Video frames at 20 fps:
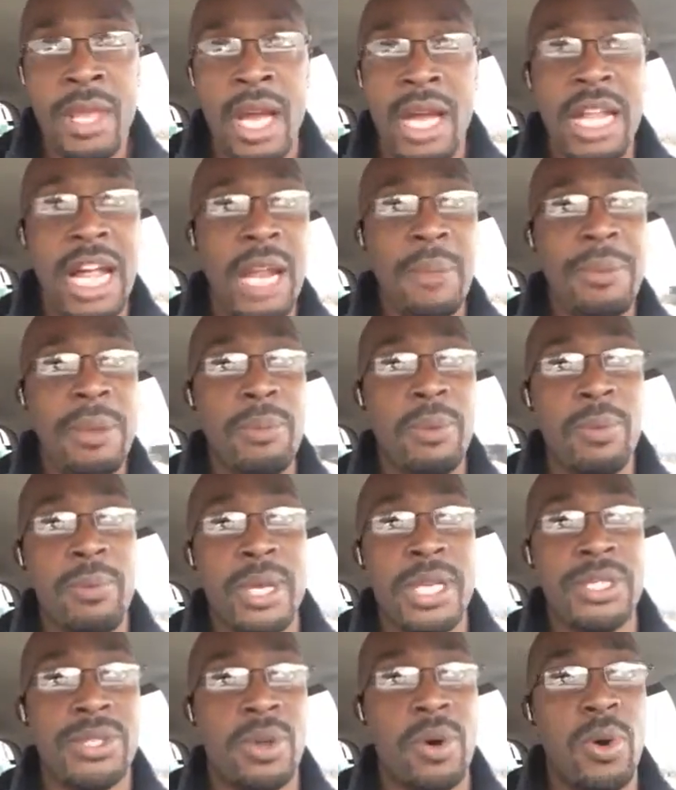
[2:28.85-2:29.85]
A lot of people
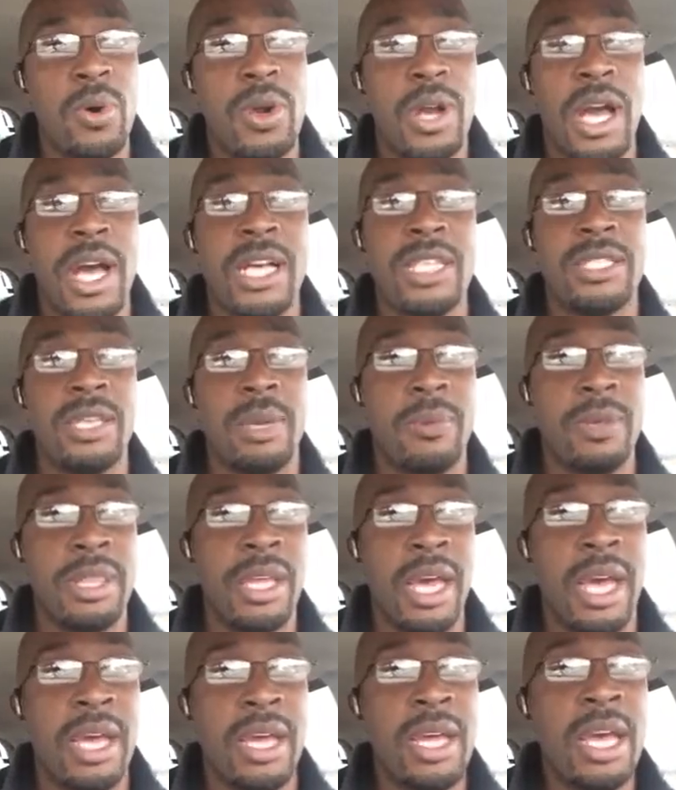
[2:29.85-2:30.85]
miss the whole concept with
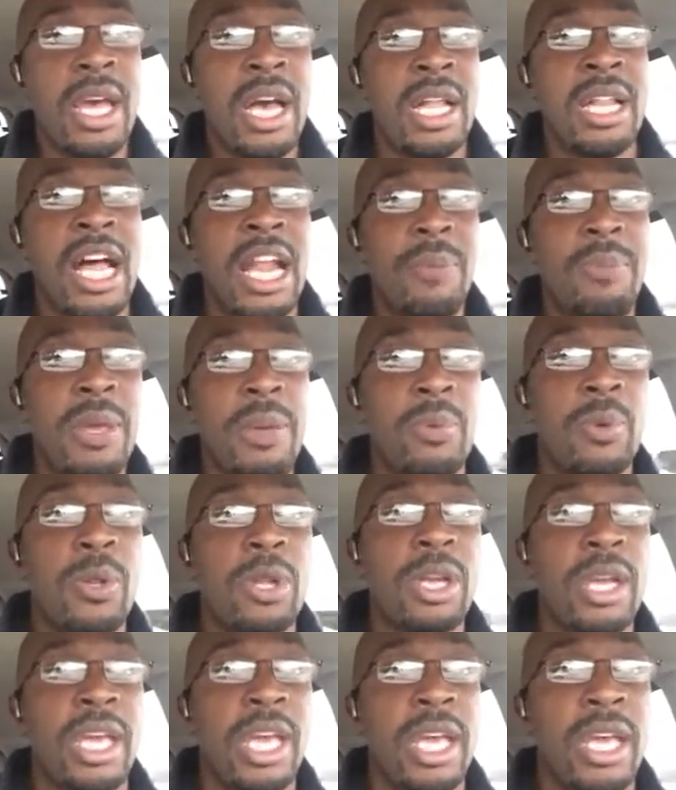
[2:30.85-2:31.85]
that. A lot of people
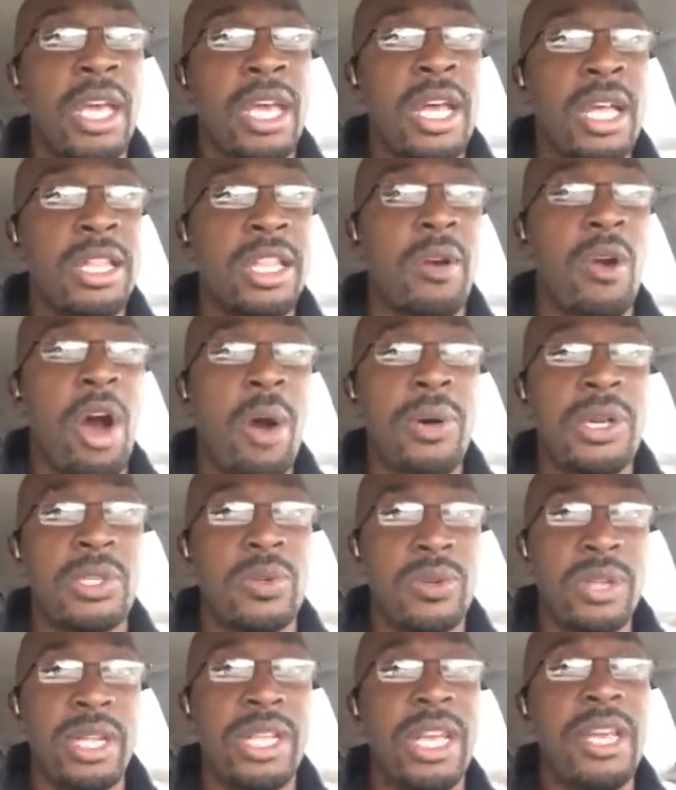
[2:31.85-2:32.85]
they're
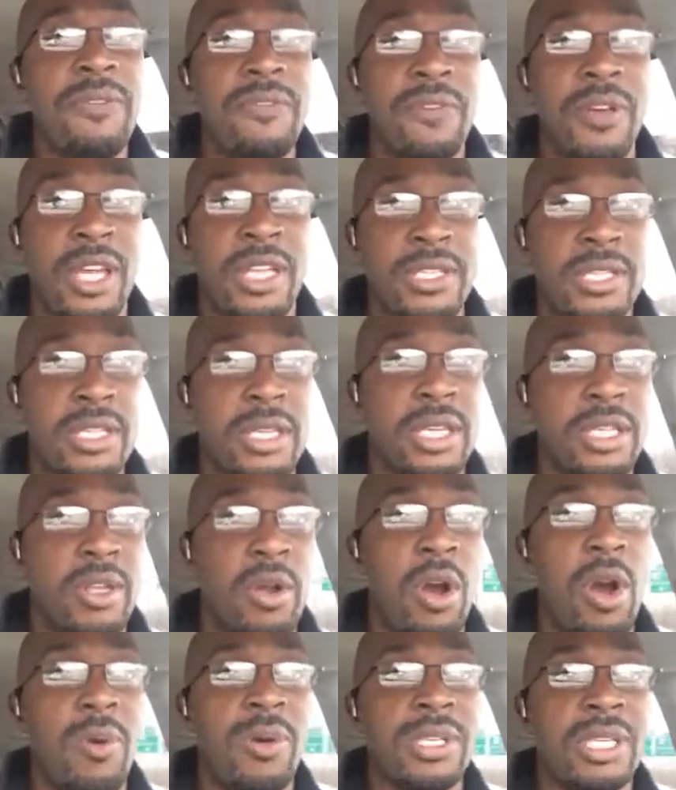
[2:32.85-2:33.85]
always on the defense.
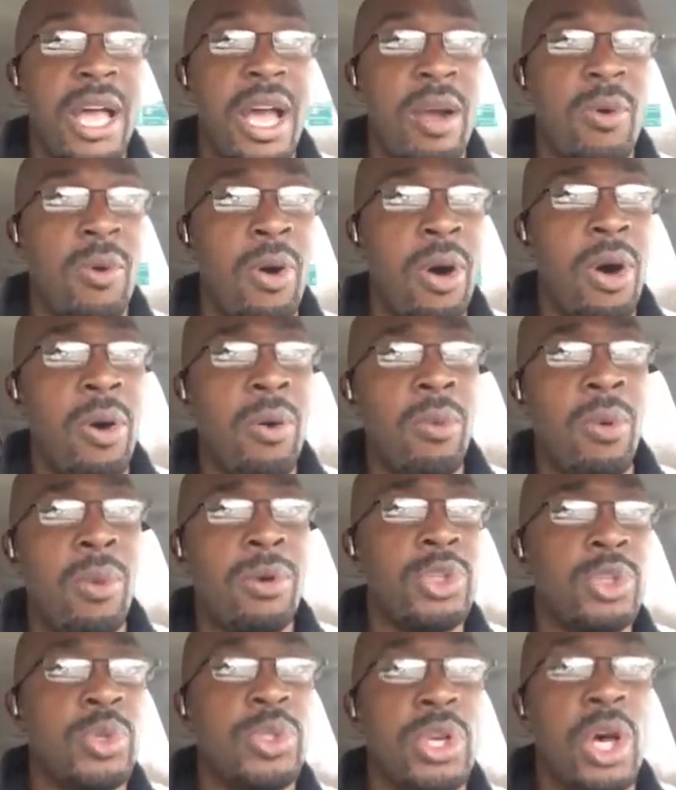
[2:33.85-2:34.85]
They're always like, well,
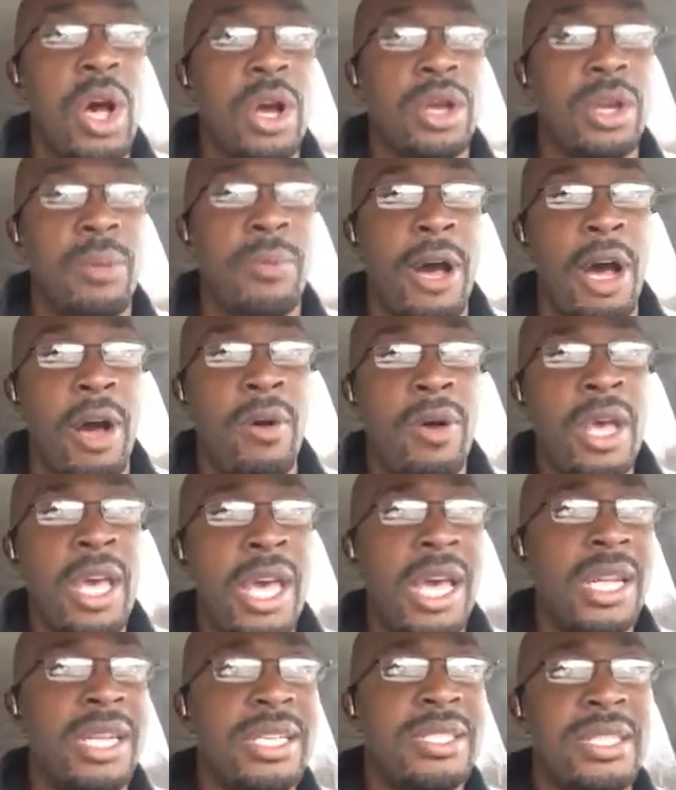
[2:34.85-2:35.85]
what you talking about?
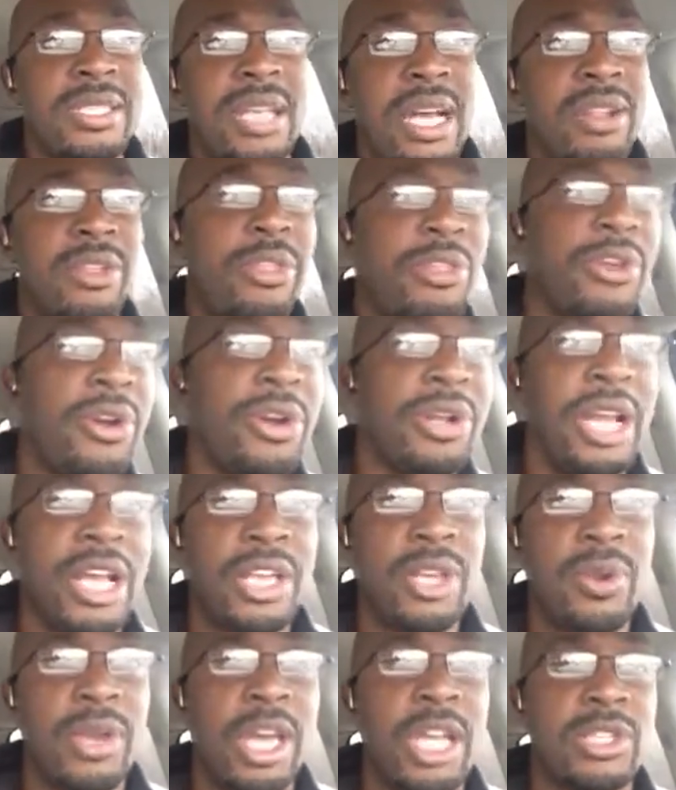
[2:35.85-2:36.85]
And this is that and the third,
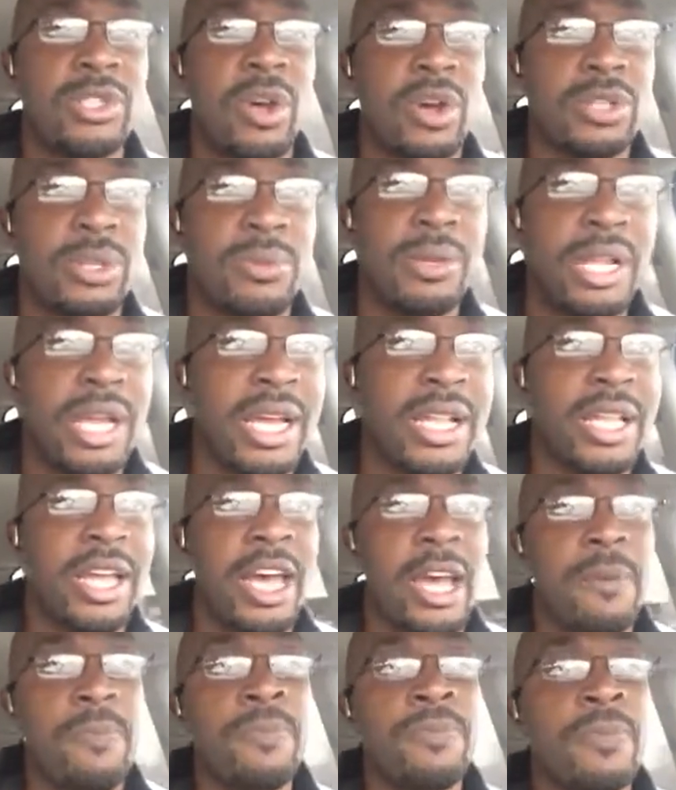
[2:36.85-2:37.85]
like, you can't talk to me like
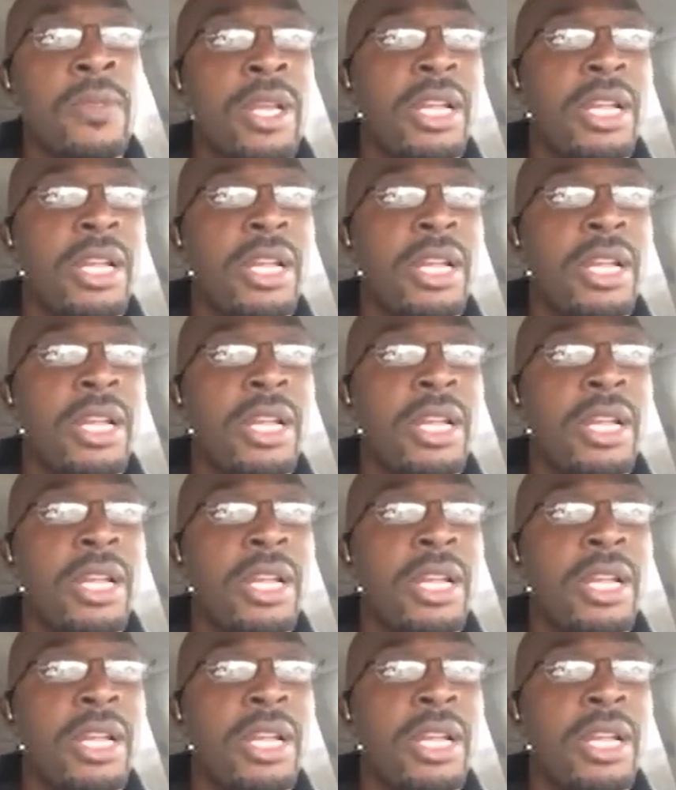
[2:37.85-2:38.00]
that.